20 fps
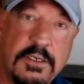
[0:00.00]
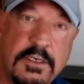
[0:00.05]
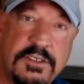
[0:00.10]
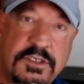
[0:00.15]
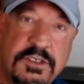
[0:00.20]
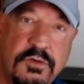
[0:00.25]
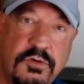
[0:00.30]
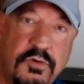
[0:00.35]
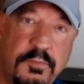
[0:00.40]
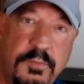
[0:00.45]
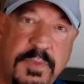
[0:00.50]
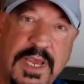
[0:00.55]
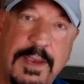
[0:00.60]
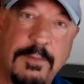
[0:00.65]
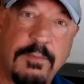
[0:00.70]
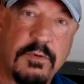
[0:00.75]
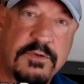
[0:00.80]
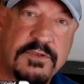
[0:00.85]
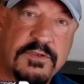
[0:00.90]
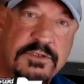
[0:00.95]
to be
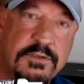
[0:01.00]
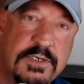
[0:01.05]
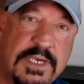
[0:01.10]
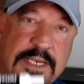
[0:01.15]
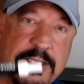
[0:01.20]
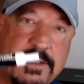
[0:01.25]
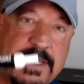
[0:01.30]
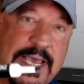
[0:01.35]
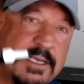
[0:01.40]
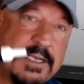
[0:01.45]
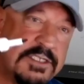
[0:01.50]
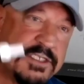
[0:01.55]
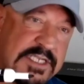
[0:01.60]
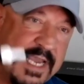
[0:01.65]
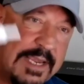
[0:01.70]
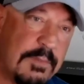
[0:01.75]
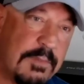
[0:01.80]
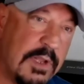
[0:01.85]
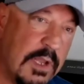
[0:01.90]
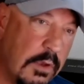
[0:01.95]
able to get that
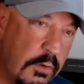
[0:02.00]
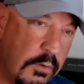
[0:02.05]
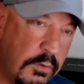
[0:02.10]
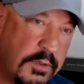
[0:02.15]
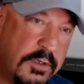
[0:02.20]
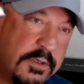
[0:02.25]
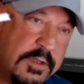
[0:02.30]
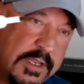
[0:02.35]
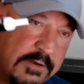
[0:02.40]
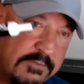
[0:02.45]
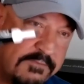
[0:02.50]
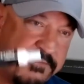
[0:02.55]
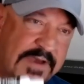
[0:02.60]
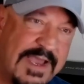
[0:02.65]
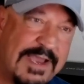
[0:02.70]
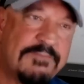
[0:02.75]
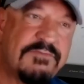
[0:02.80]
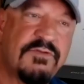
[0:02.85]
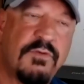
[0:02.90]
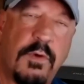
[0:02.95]
same loan that a
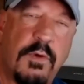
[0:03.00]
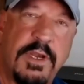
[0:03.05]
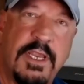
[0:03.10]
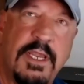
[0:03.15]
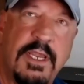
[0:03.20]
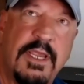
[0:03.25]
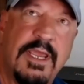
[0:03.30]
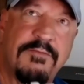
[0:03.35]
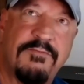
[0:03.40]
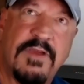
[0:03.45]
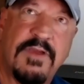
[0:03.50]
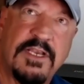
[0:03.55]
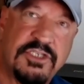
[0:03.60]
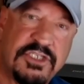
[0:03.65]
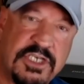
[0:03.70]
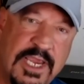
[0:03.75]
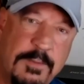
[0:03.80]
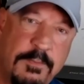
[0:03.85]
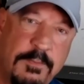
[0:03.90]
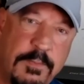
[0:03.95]
520
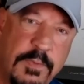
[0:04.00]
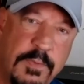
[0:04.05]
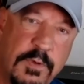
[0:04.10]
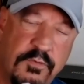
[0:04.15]
FHA